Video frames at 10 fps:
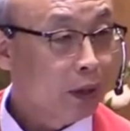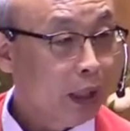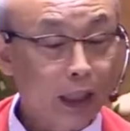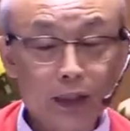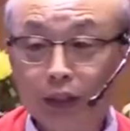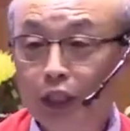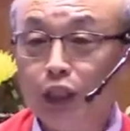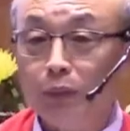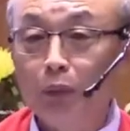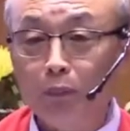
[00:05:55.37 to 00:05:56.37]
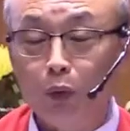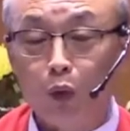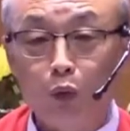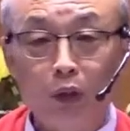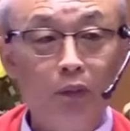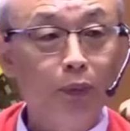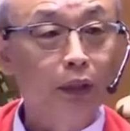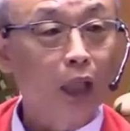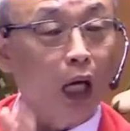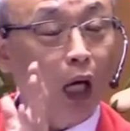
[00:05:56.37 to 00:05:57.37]
And these people will
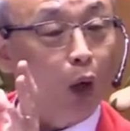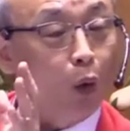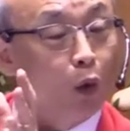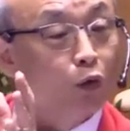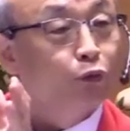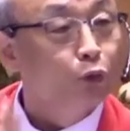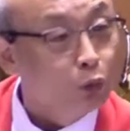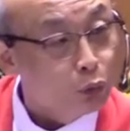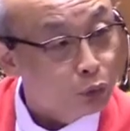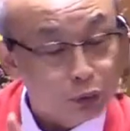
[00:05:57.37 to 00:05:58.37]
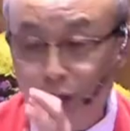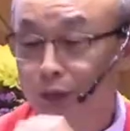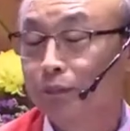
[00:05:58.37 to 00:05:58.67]
be our food.